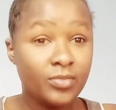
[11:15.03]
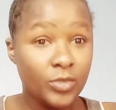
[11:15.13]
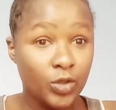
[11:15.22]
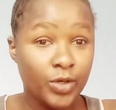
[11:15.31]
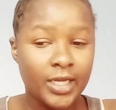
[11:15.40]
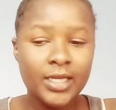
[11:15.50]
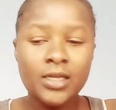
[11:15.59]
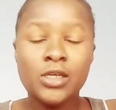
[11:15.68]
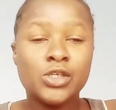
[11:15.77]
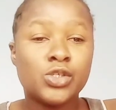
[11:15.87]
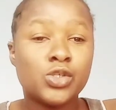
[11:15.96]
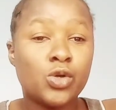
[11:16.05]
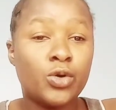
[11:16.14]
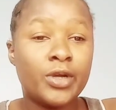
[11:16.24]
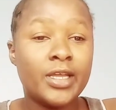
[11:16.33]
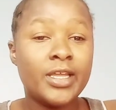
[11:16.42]
Okay,
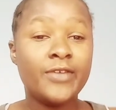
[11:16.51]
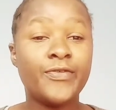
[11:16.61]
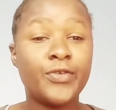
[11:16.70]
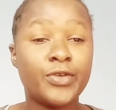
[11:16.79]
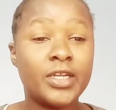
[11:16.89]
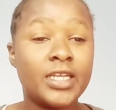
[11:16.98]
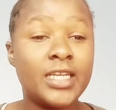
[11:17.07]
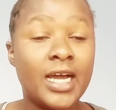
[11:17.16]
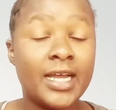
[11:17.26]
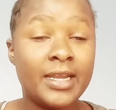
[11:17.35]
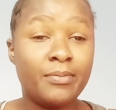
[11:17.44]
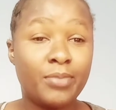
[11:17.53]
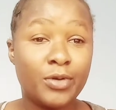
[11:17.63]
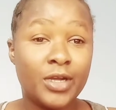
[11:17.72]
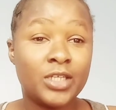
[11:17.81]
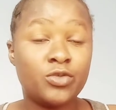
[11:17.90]
so if you need an
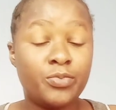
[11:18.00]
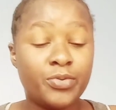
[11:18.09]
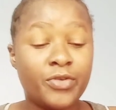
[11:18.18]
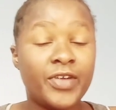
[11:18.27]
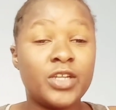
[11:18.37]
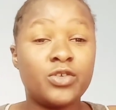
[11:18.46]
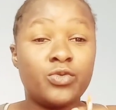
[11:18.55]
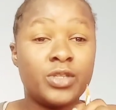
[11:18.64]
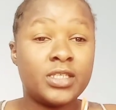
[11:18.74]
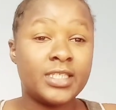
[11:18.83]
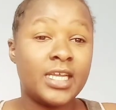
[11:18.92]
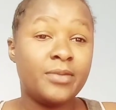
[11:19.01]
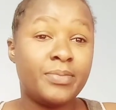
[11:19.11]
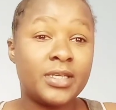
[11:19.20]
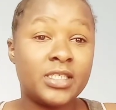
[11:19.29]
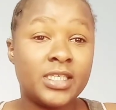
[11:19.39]
employer to provide you with 10
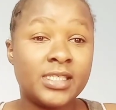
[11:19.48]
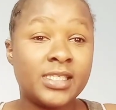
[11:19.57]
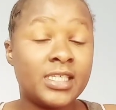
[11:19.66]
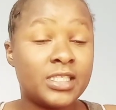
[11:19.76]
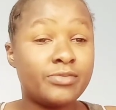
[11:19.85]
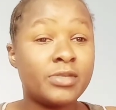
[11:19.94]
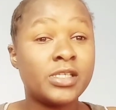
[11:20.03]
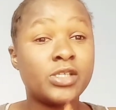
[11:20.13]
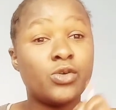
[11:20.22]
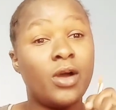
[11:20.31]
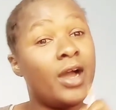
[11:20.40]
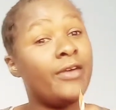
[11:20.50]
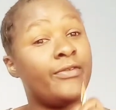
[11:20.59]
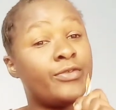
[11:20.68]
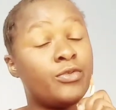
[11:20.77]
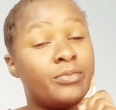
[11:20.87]
pages, it means you
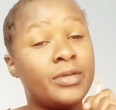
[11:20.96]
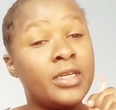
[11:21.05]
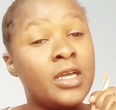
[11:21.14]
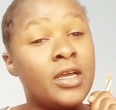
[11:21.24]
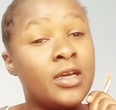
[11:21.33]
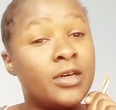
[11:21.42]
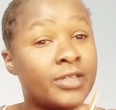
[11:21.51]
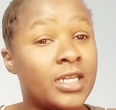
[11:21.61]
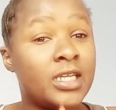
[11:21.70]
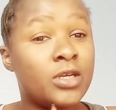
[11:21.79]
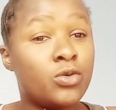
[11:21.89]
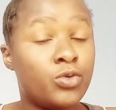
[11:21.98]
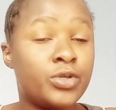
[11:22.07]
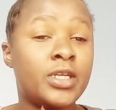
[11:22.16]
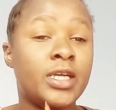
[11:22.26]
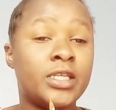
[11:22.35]
have to be really
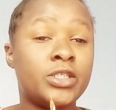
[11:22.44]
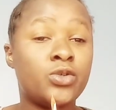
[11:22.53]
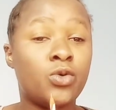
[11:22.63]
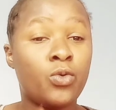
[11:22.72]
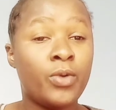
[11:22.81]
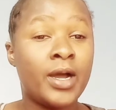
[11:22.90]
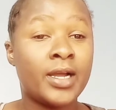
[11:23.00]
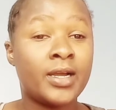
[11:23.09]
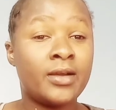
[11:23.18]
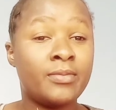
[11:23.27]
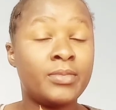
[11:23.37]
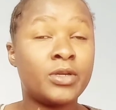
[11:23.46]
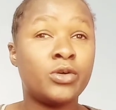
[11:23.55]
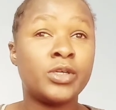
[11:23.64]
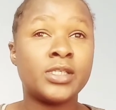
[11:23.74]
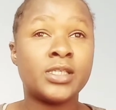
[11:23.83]
good at your work,
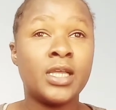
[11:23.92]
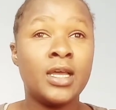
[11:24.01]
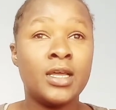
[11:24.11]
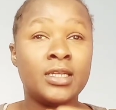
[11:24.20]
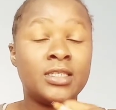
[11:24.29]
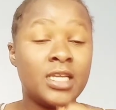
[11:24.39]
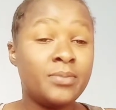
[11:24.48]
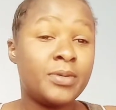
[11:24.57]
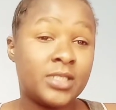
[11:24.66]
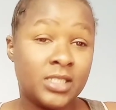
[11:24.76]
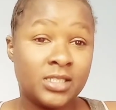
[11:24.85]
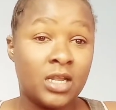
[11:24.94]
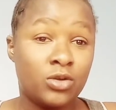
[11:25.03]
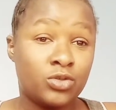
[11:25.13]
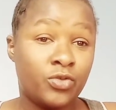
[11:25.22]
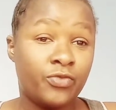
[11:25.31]
because 10 pages is a
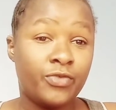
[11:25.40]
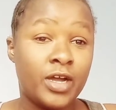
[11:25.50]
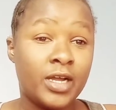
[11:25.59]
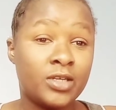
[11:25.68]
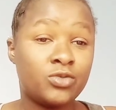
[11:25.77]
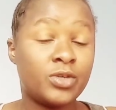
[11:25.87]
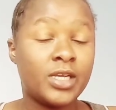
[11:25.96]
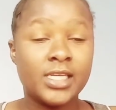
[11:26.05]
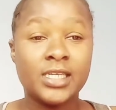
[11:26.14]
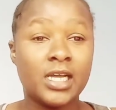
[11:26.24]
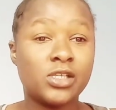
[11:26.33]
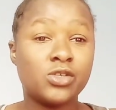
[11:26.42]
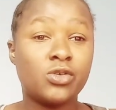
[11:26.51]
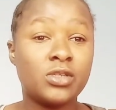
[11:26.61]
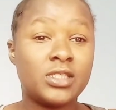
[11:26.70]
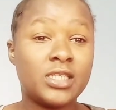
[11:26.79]
lot of work to get
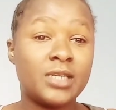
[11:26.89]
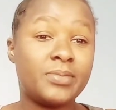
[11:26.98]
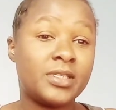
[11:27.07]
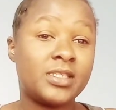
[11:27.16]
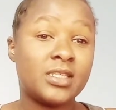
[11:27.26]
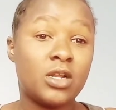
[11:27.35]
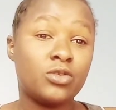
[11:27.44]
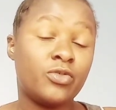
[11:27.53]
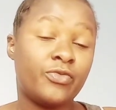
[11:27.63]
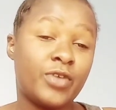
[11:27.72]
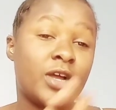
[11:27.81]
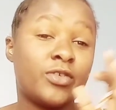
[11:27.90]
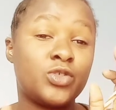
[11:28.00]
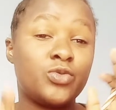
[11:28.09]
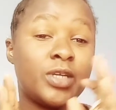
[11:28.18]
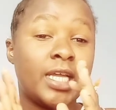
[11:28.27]
cancelled. 10 pages is a lot of work
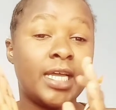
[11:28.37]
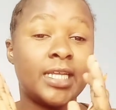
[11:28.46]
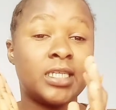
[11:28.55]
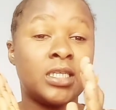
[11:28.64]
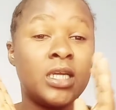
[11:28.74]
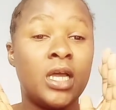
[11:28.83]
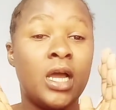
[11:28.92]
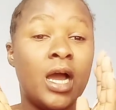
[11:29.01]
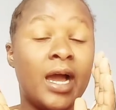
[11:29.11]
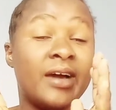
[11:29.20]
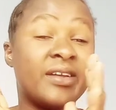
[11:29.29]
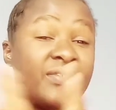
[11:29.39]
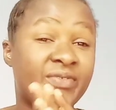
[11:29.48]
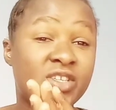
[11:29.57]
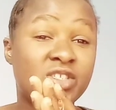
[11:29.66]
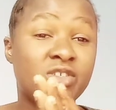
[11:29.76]
to get
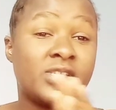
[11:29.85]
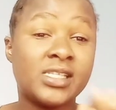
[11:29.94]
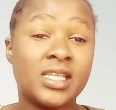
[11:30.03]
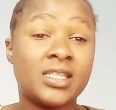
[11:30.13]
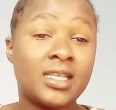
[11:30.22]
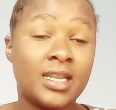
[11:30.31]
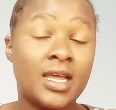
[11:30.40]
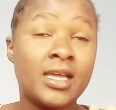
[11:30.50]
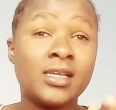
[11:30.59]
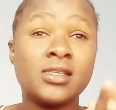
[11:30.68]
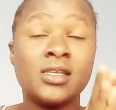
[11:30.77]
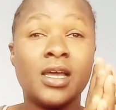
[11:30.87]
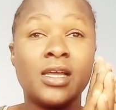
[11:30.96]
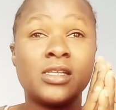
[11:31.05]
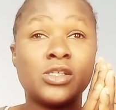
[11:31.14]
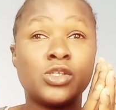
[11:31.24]
revisions and the likes.
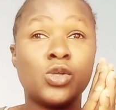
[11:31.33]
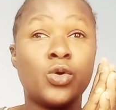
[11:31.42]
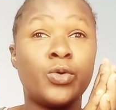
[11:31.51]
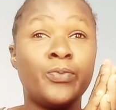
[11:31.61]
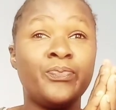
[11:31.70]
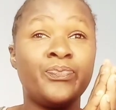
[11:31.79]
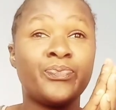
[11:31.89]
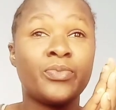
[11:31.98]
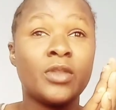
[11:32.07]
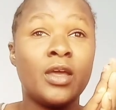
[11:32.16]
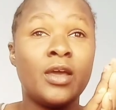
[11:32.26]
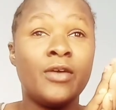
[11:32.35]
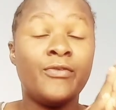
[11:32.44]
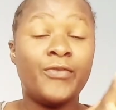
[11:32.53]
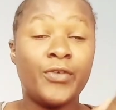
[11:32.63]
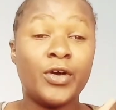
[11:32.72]
And so
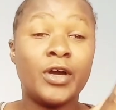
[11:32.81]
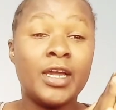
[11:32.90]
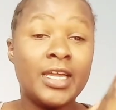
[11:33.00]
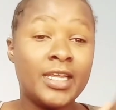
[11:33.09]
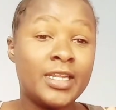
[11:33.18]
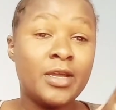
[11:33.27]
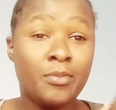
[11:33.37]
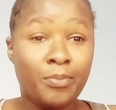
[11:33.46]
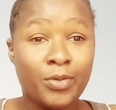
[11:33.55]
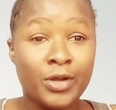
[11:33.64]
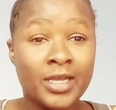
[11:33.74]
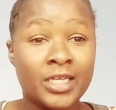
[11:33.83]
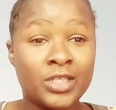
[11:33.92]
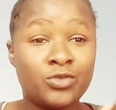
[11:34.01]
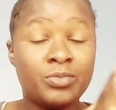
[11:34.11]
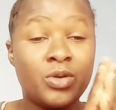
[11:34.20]
for any employer
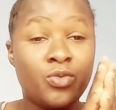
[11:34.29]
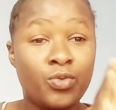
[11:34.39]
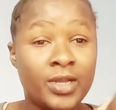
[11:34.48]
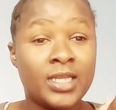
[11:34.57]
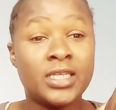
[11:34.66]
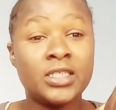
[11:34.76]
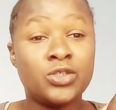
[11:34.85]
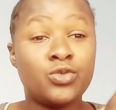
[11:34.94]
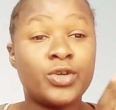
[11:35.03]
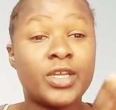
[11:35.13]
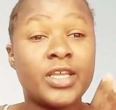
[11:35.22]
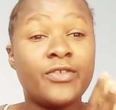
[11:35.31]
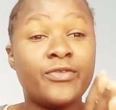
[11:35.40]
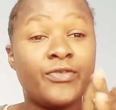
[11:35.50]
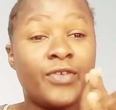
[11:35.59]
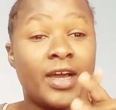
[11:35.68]
to be willing to
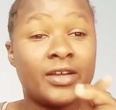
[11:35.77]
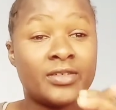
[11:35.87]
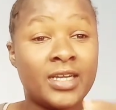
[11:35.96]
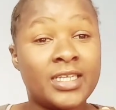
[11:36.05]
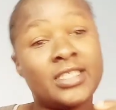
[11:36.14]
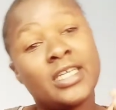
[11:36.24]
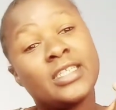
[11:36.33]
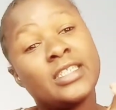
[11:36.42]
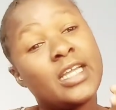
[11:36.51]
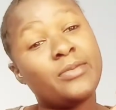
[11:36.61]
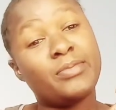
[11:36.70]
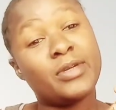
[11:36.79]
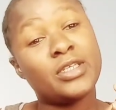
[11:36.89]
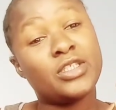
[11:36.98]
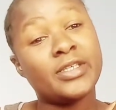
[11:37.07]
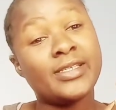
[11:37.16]
give a writer 10
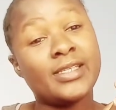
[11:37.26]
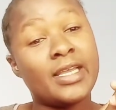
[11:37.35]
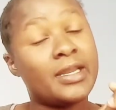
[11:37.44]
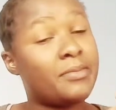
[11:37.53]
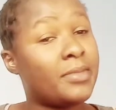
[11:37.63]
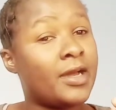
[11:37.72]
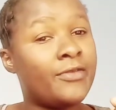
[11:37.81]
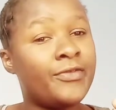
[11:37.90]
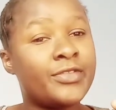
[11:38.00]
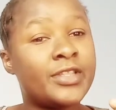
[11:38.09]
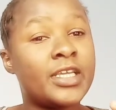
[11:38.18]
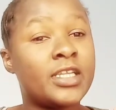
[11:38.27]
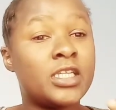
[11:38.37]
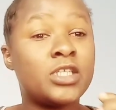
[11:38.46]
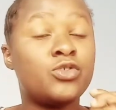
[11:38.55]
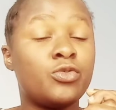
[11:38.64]
pages and above, they
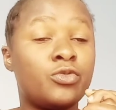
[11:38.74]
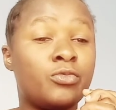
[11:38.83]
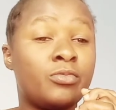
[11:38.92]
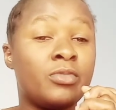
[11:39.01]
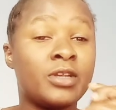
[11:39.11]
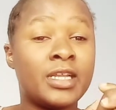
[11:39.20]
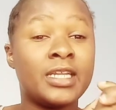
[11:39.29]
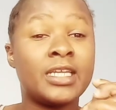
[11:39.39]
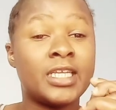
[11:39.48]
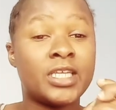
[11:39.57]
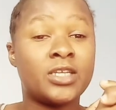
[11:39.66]
need to really